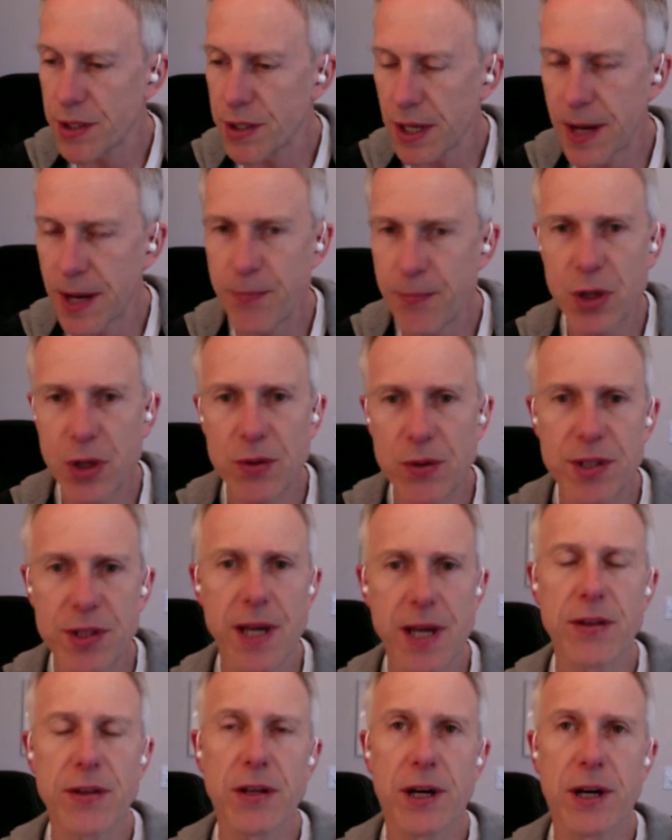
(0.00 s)
you
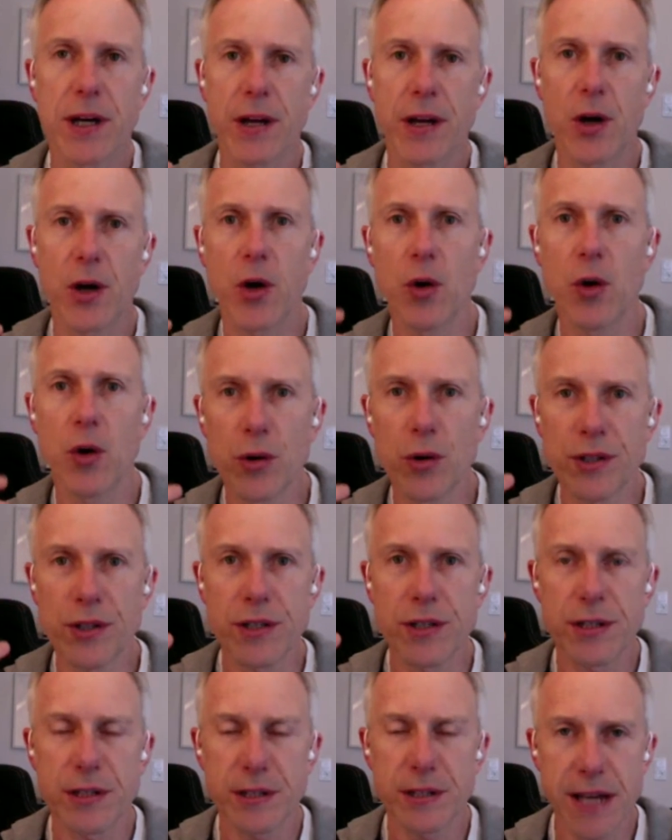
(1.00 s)
said that a horse
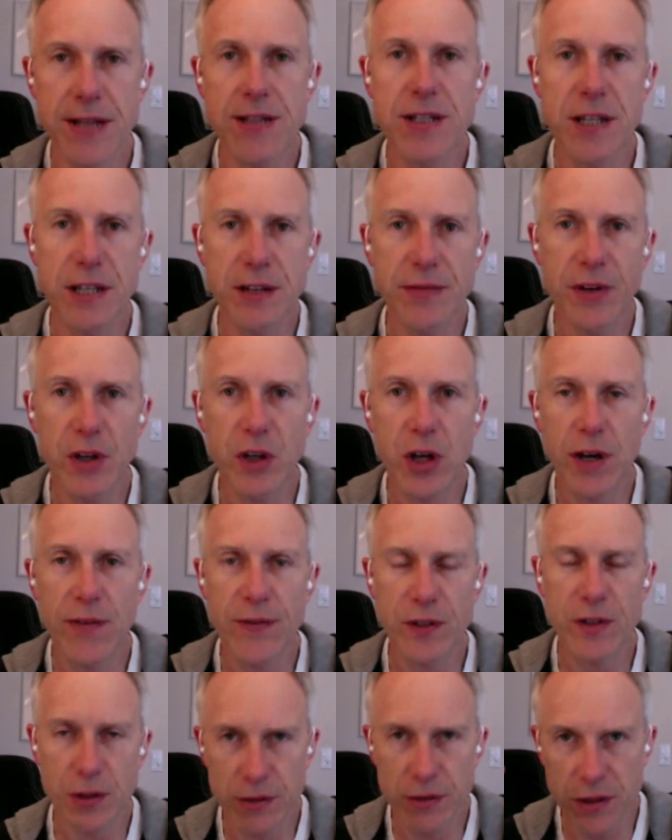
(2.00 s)
is sensitive enough
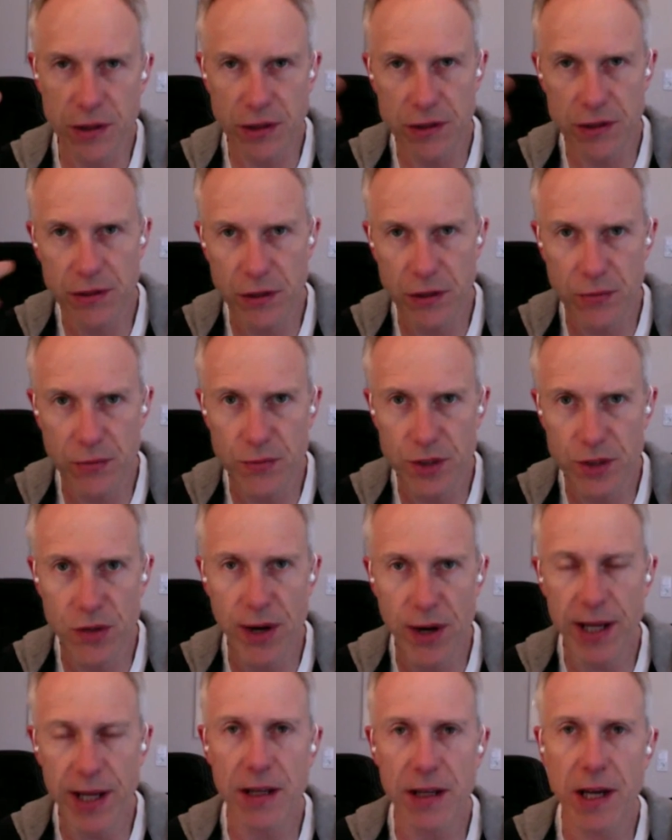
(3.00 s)
to
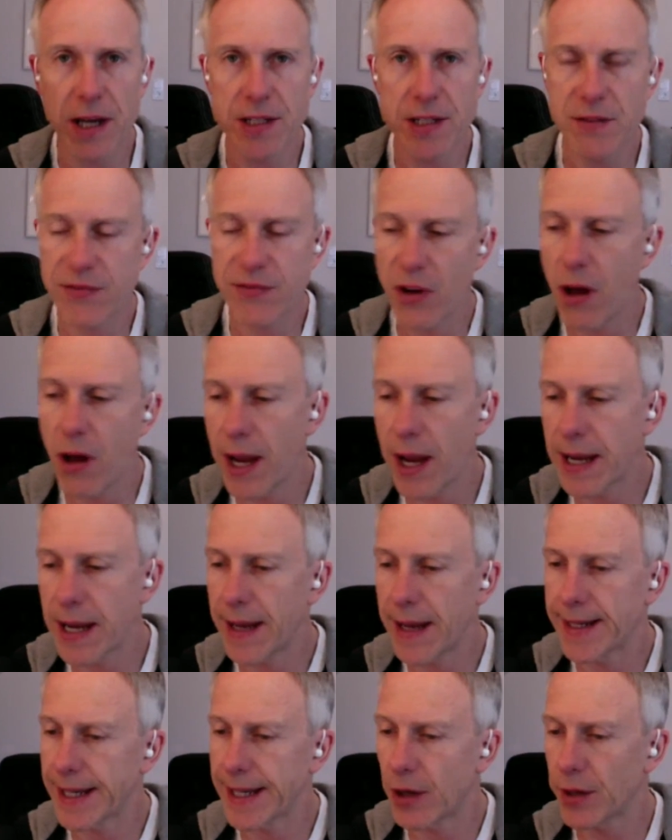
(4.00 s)
recognize a fly
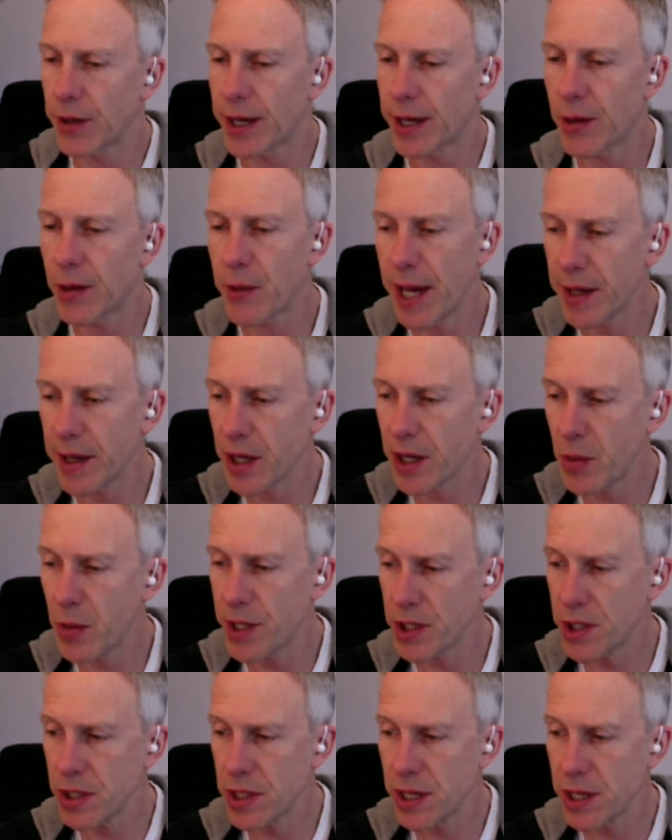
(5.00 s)
landing on it, and we had a
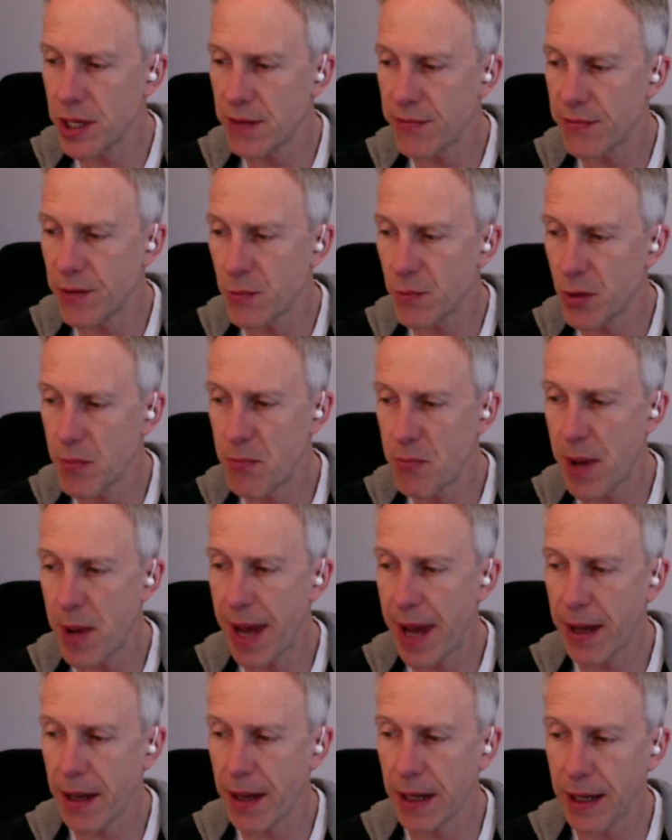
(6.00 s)
question here from
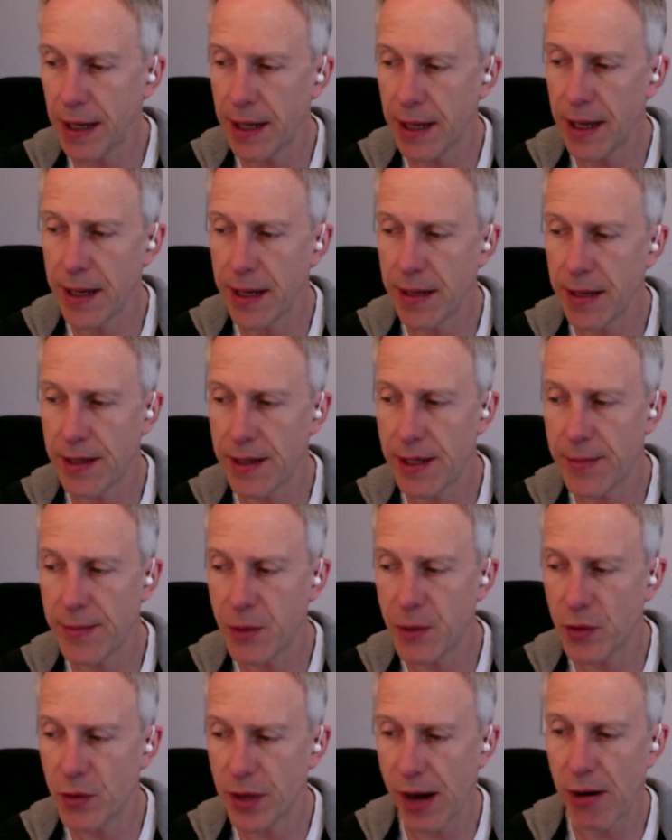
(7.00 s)
Rebecca in
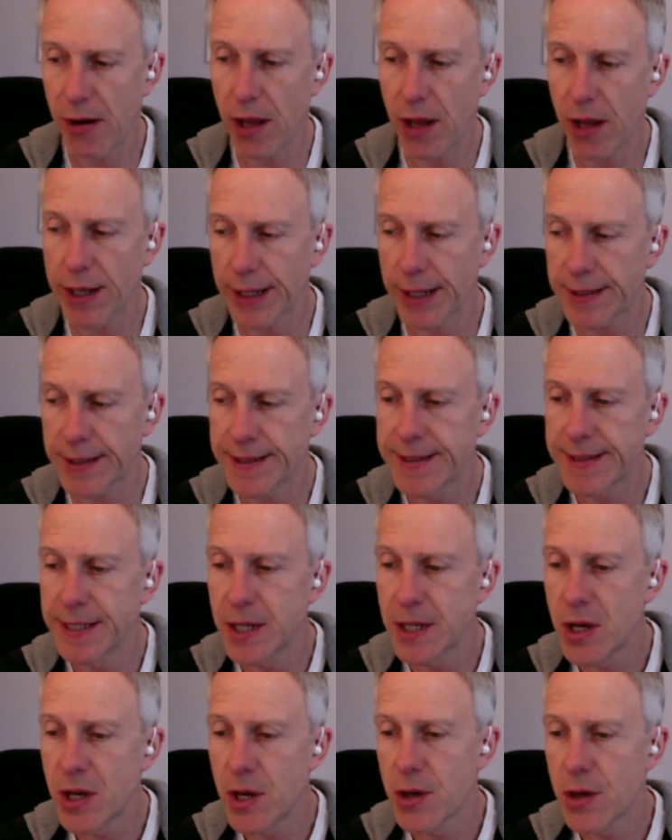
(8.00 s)
North Carolina,
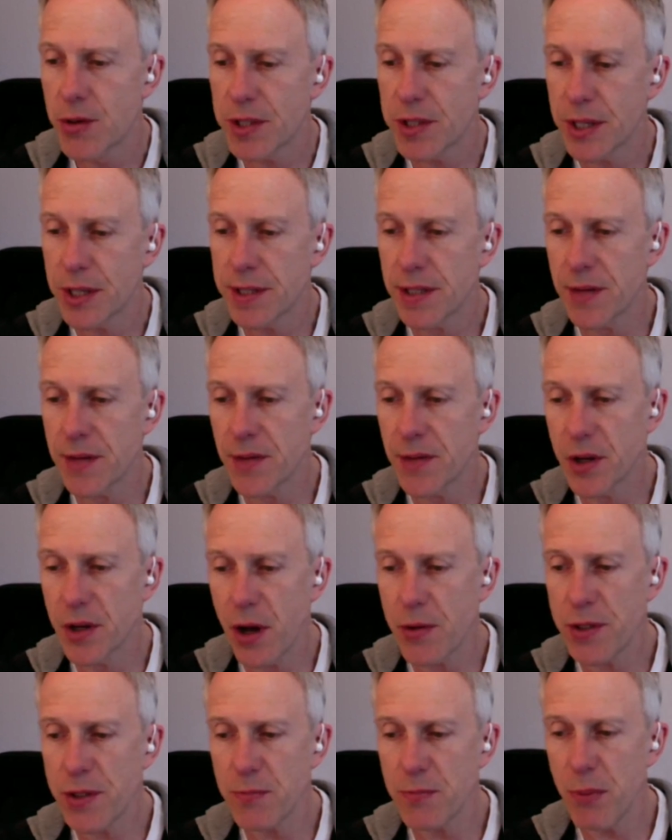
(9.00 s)
who says that the
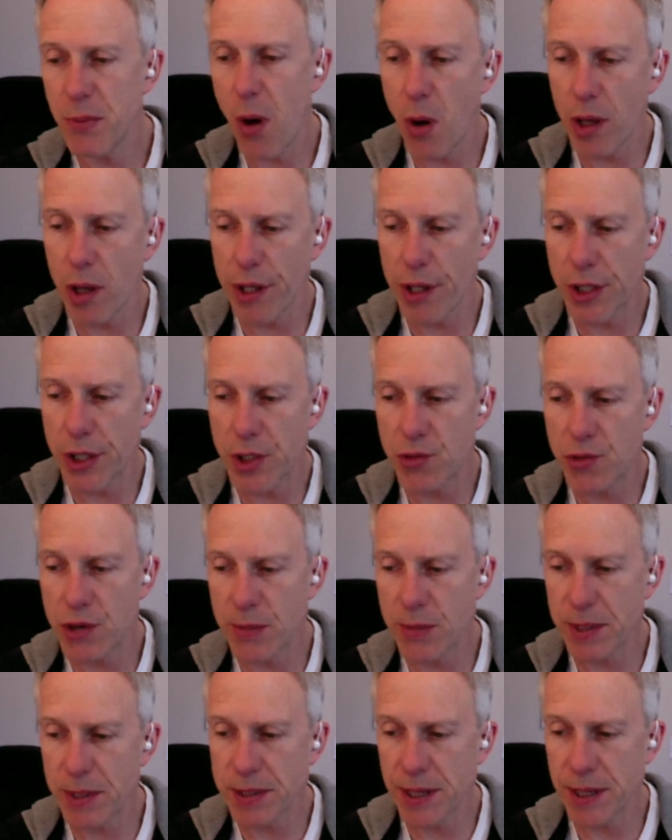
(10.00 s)
nose and poll are
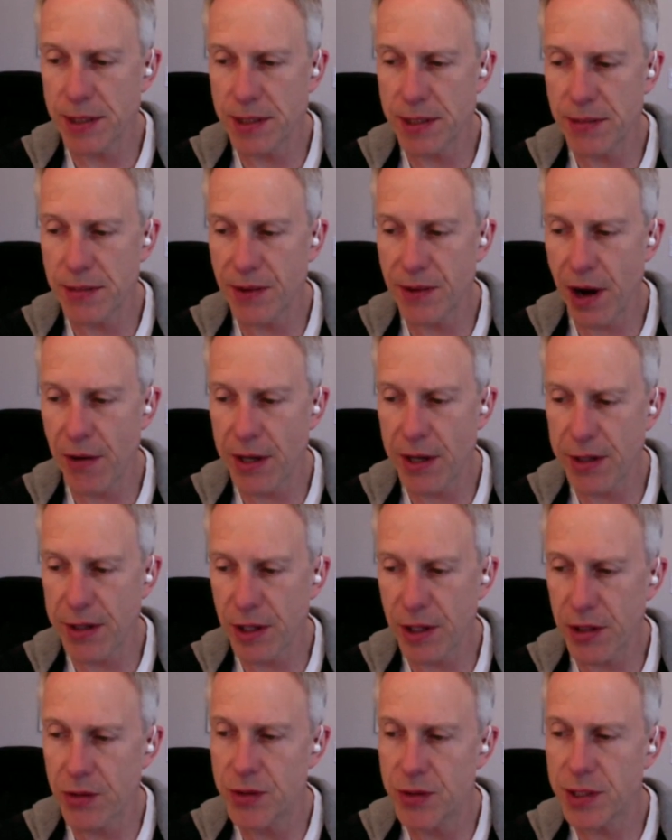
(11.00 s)
extremely sensitive areas. Are
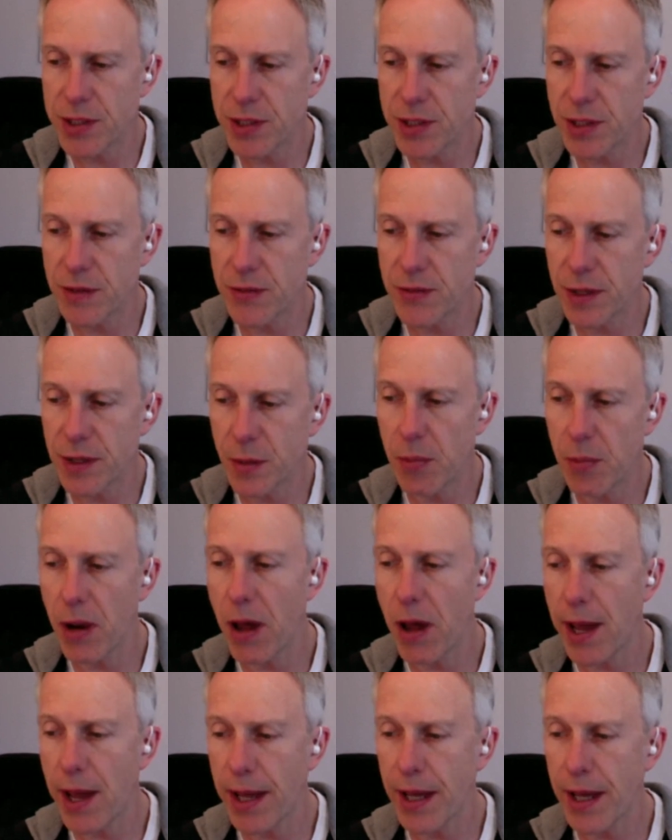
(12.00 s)
you certain that
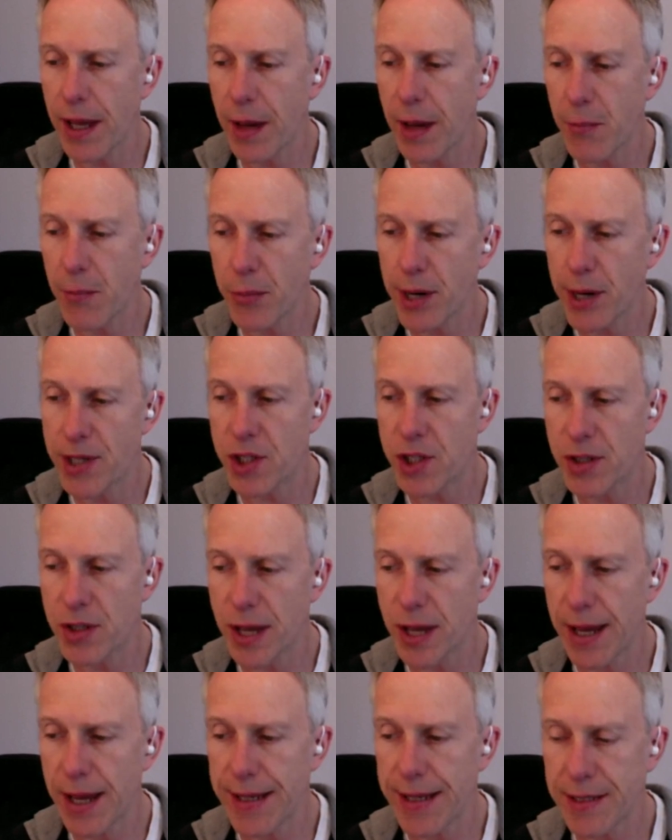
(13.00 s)
applying pressure there
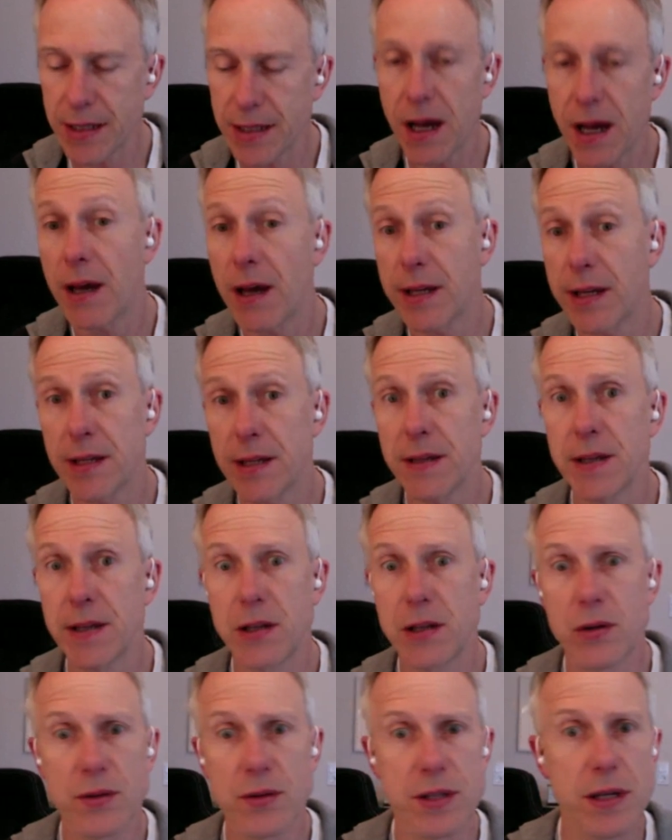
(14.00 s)
is kinder than
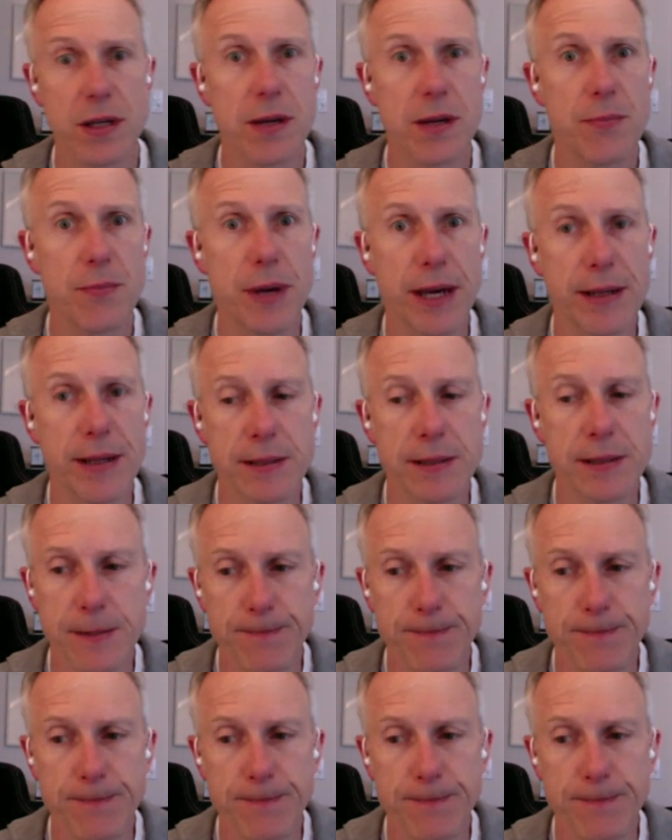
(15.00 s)
using a bit?